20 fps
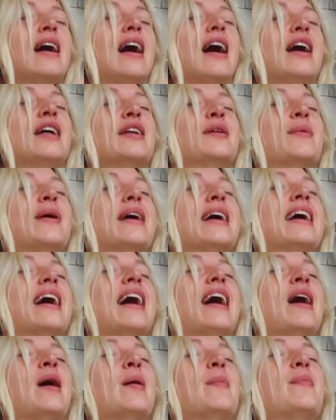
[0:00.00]
all the way
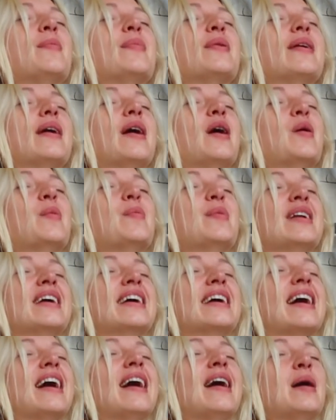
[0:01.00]
up,
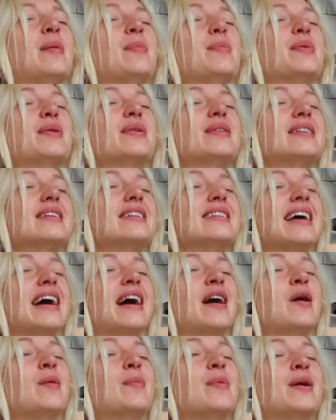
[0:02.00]
opening up the
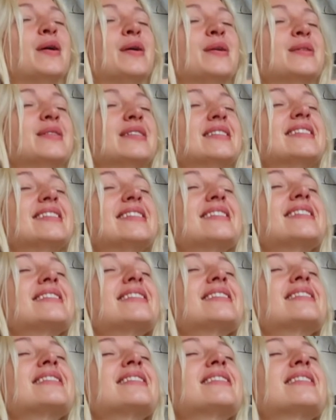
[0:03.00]
elbows,
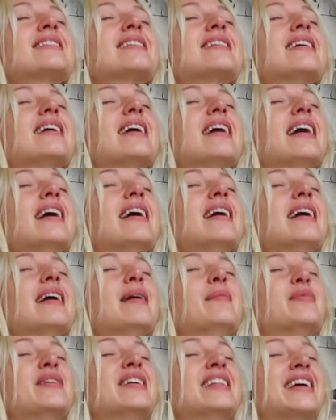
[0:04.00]

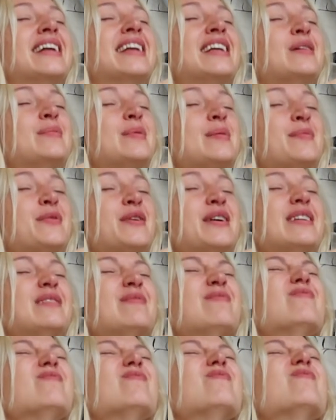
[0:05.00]
breathing in a little bit more,
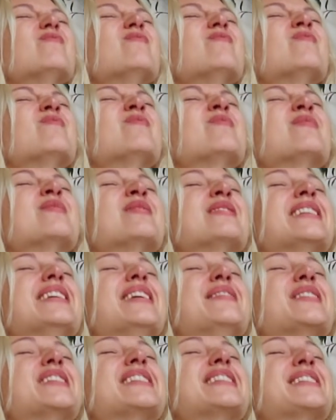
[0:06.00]

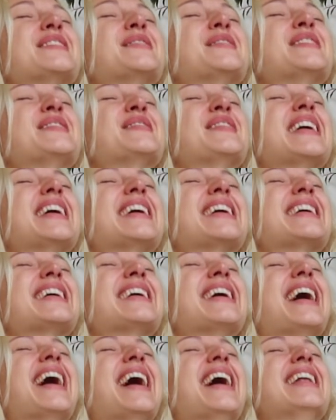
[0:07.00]
if you're still with me.
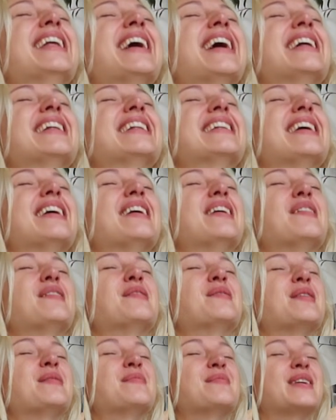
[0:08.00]
And then
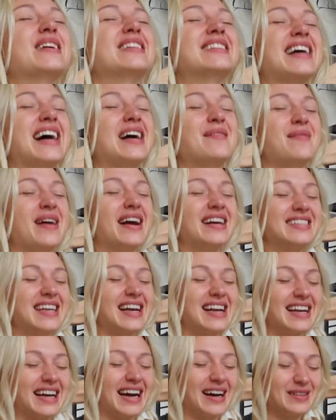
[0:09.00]
one more time,
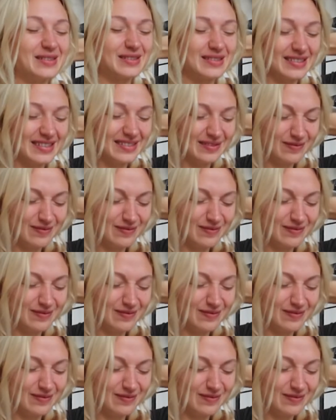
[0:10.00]
exhaling out,